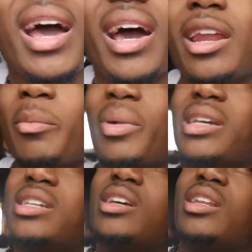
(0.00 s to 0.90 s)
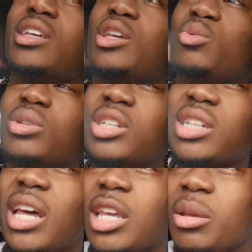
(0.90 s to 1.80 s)
And then basically he was just
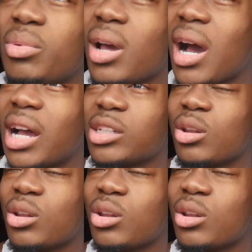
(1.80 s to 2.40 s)
like, keep your eyes